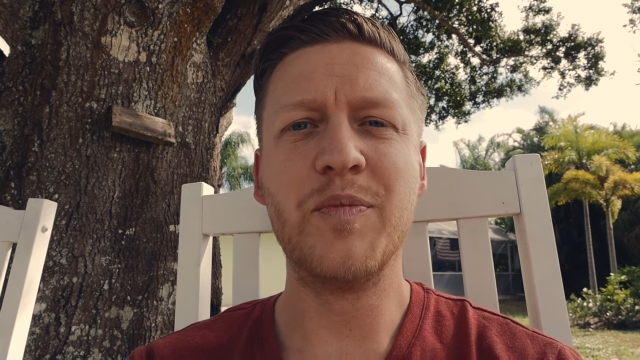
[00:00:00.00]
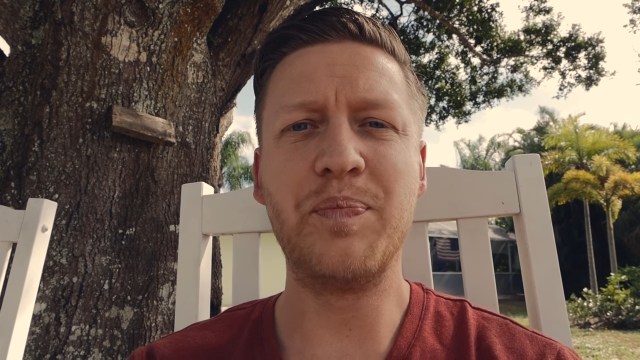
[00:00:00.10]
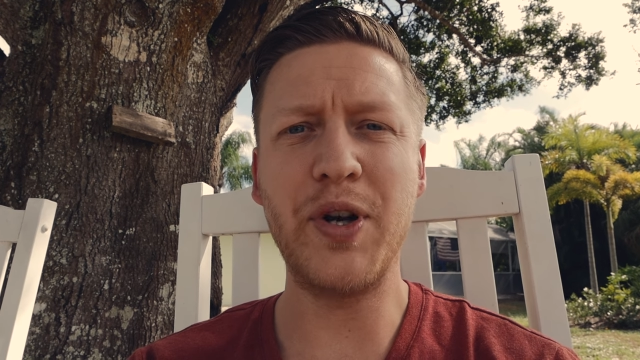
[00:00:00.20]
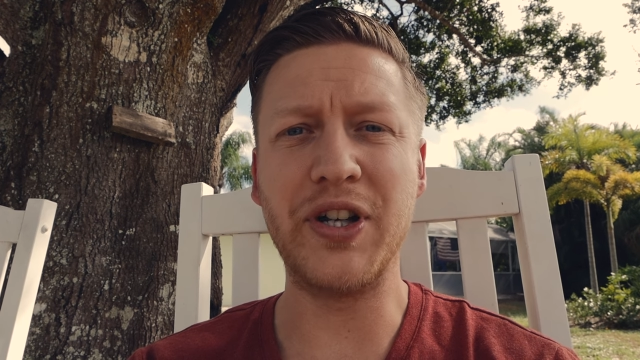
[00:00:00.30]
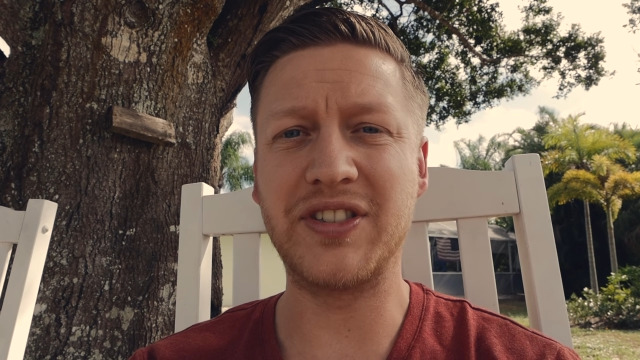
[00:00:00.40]

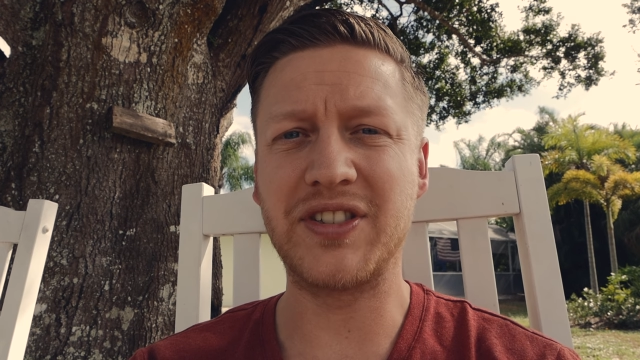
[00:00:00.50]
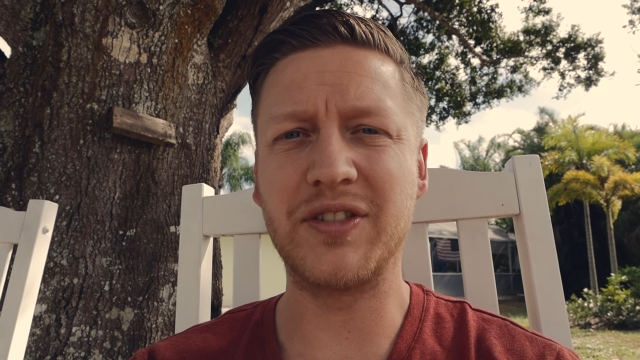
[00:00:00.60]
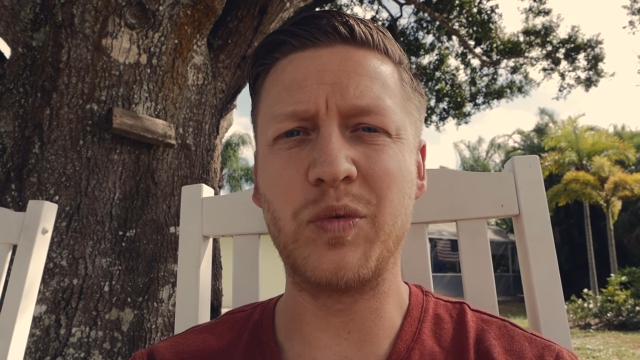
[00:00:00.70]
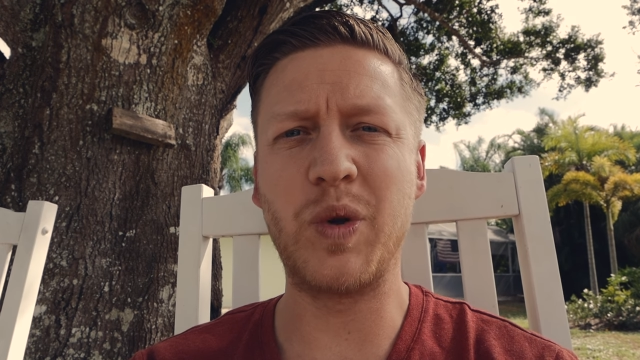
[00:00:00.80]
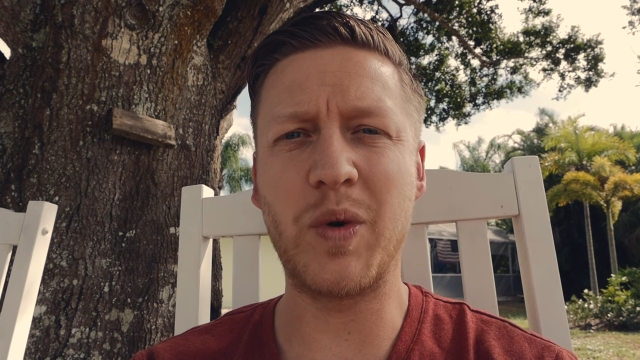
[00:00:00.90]
but
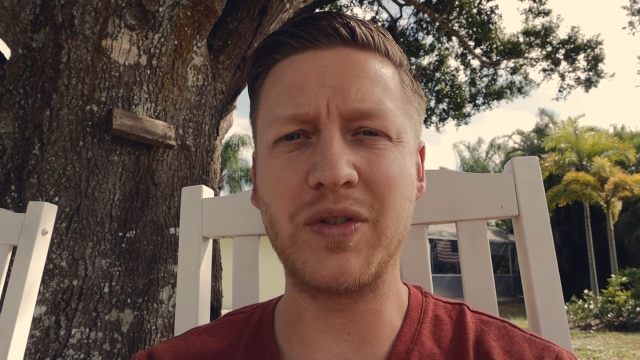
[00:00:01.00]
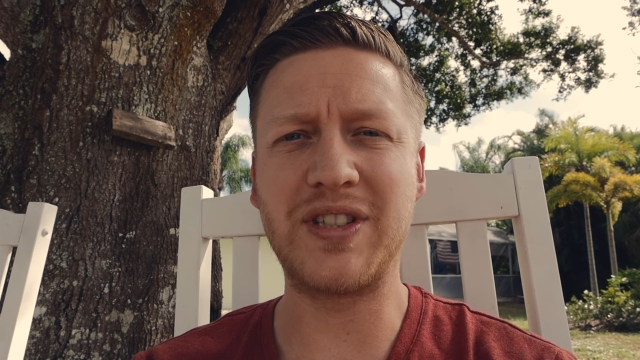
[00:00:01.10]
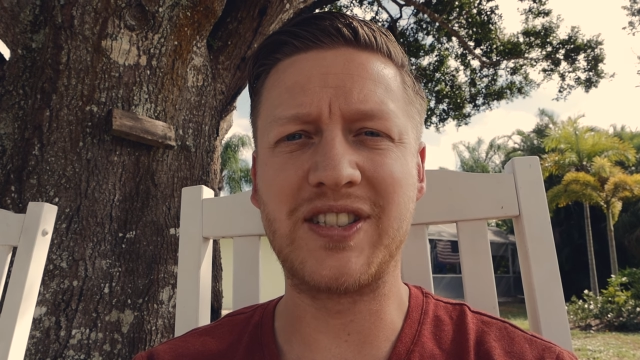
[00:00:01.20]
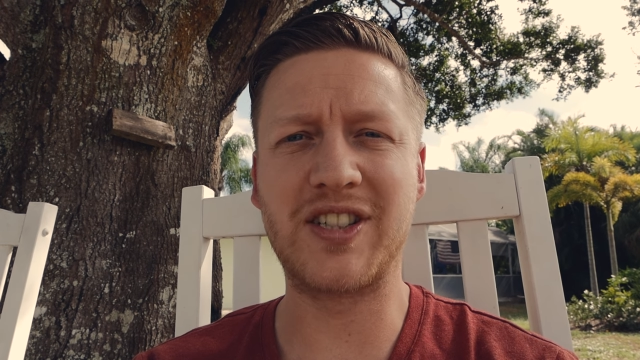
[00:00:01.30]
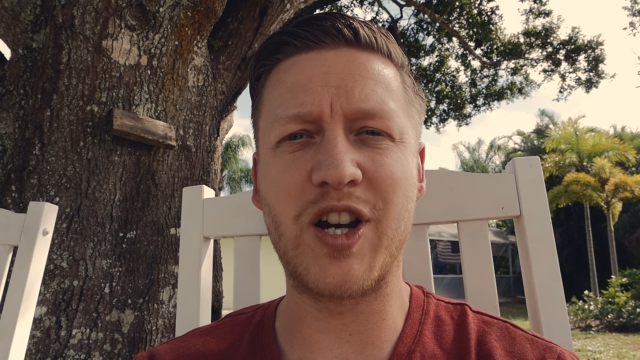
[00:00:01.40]
we
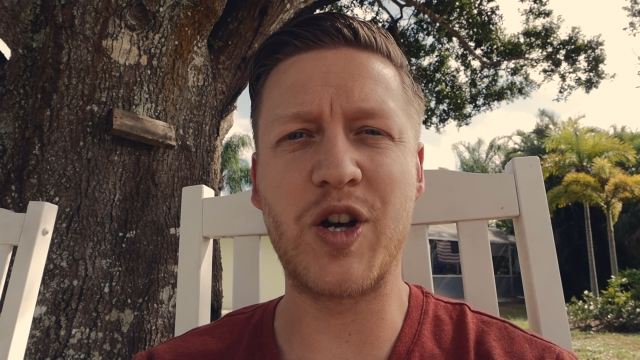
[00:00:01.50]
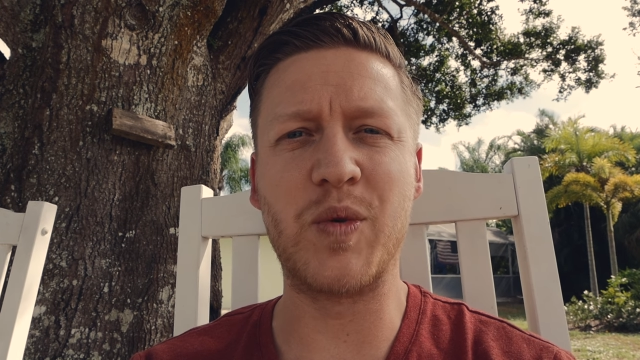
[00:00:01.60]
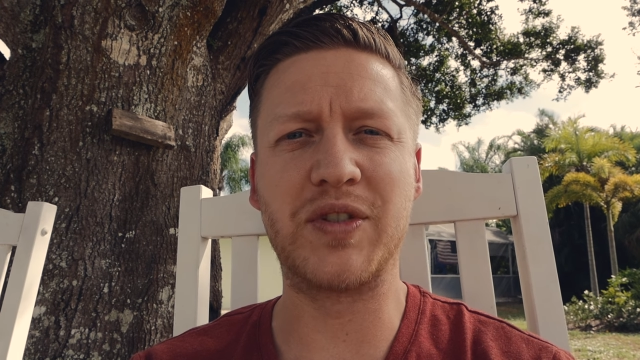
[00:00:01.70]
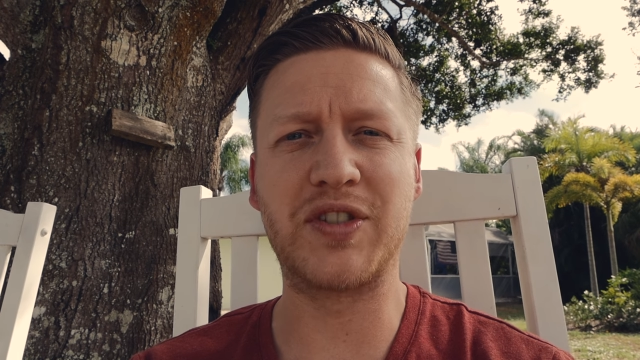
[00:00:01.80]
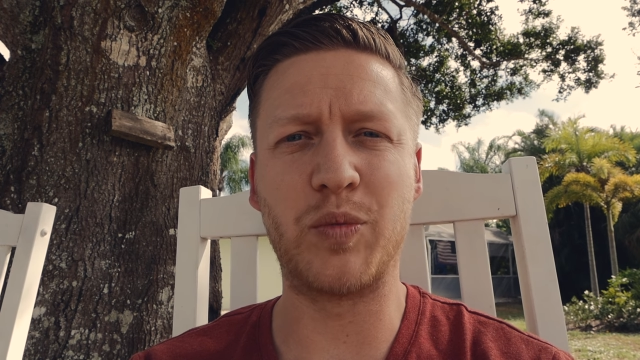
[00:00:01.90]
wanted to
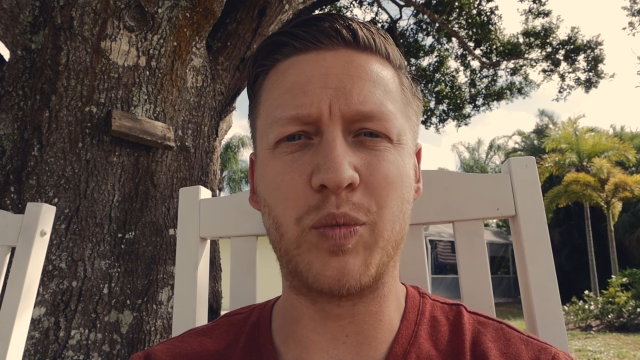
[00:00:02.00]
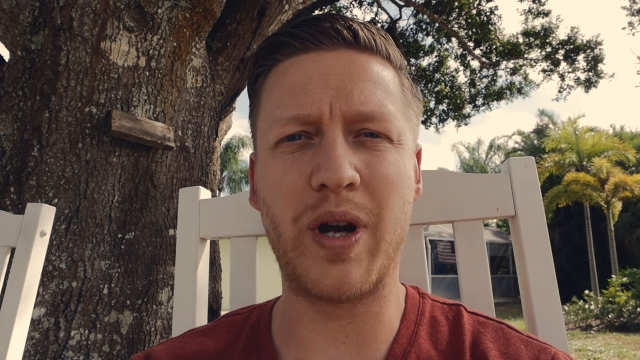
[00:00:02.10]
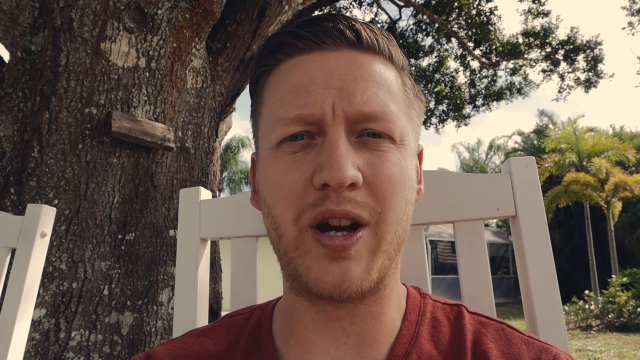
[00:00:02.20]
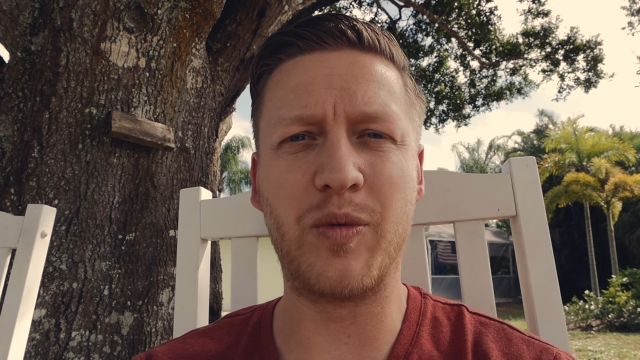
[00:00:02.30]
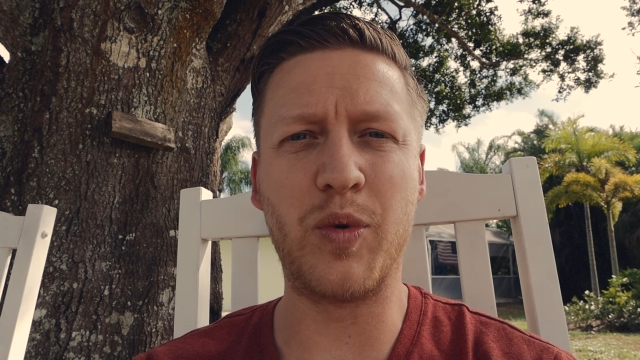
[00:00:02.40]
go
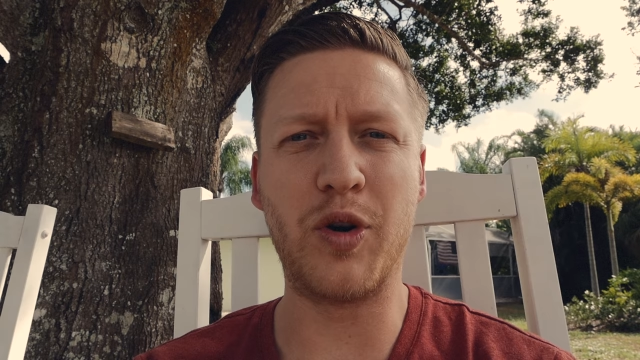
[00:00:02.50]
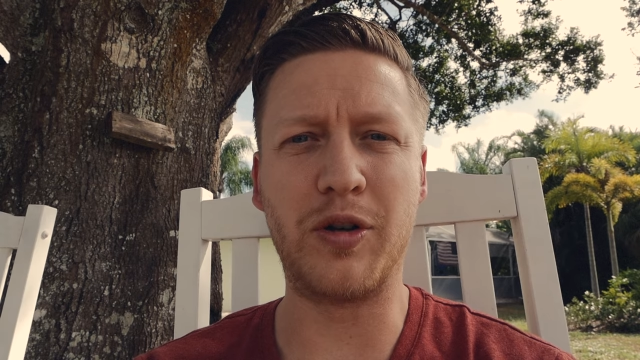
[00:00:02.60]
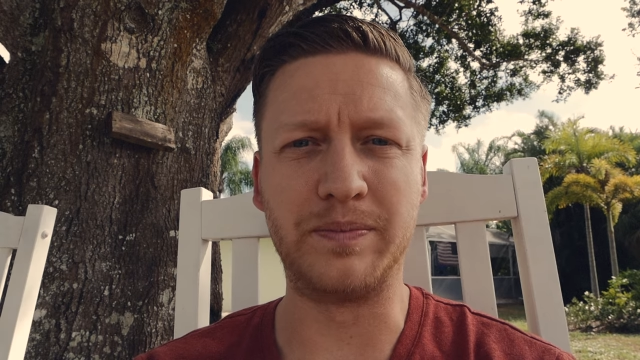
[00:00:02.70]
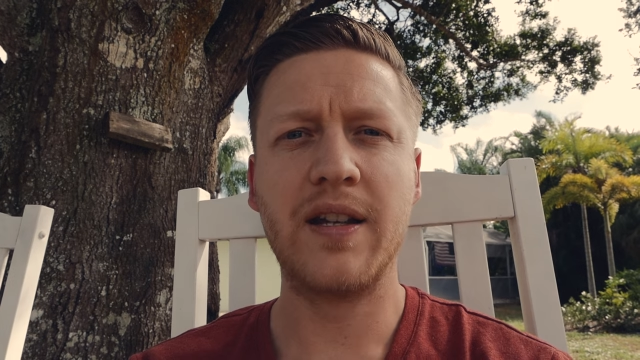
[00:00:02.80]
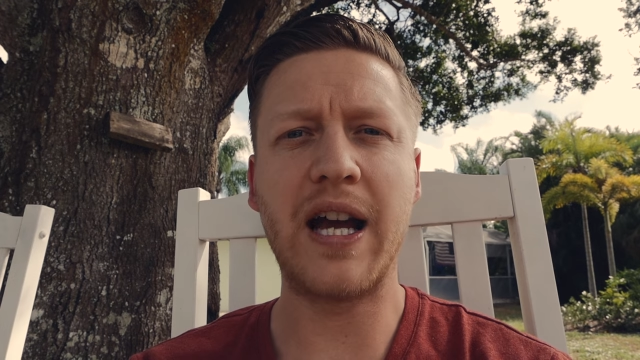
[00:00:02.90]
somewhere warm.